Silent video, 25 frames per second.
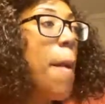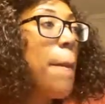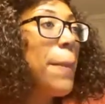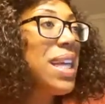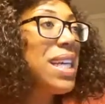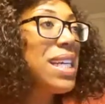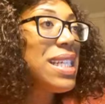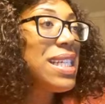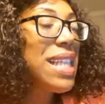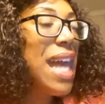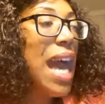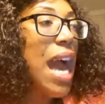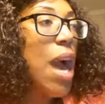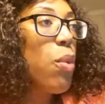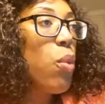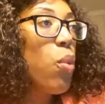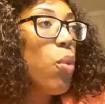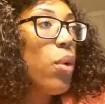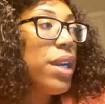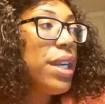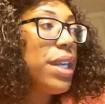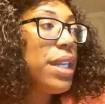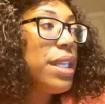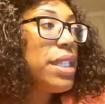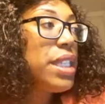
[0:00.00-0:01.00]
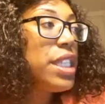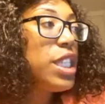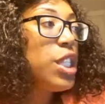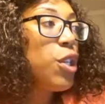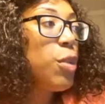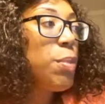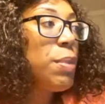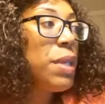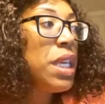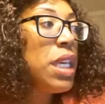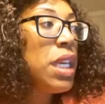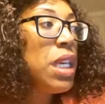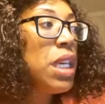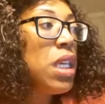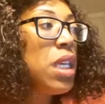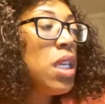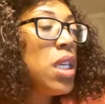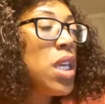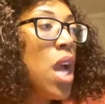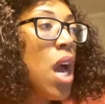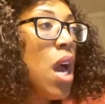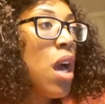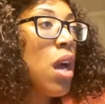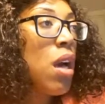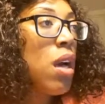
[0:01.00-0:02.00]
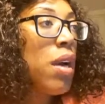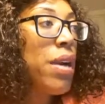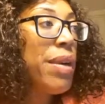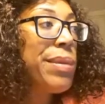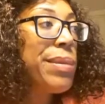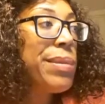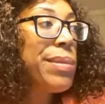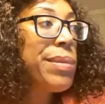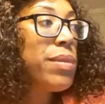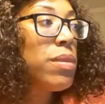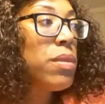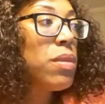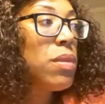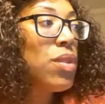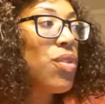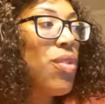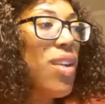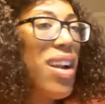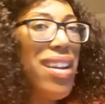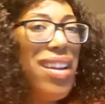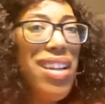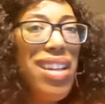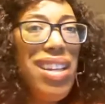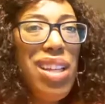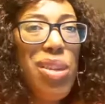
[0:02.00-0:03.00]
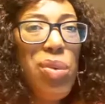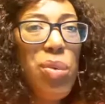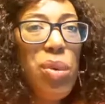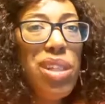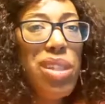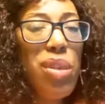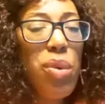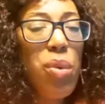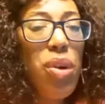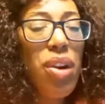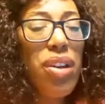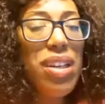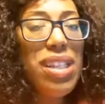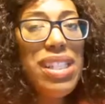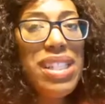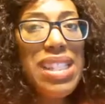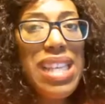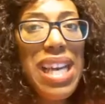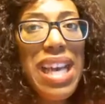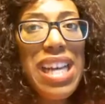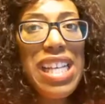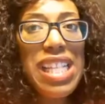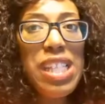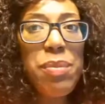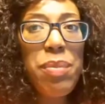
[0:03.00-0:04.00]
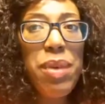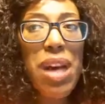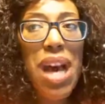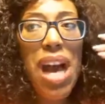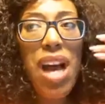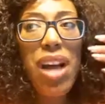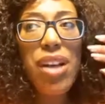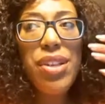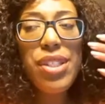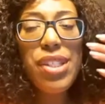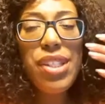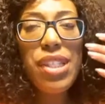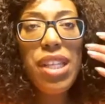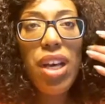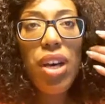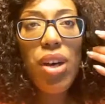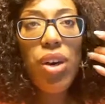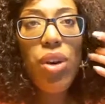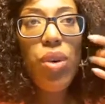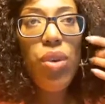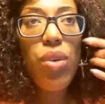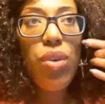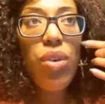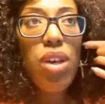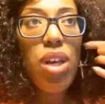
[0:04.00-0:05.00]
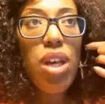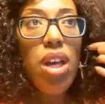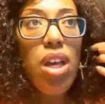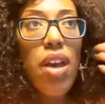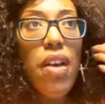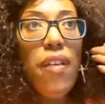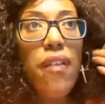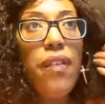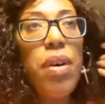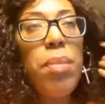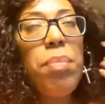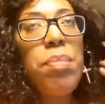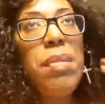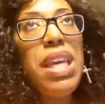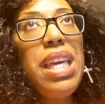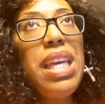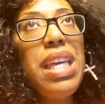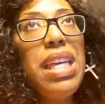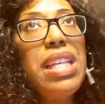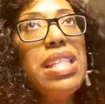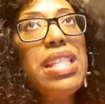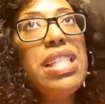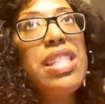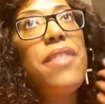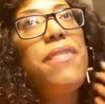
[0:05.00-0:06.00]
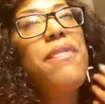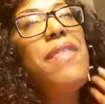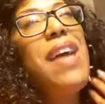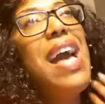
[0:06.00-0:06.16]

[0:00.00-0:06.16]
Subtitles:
because I wanted it to be grounded in what the word says, but also, for me, it's the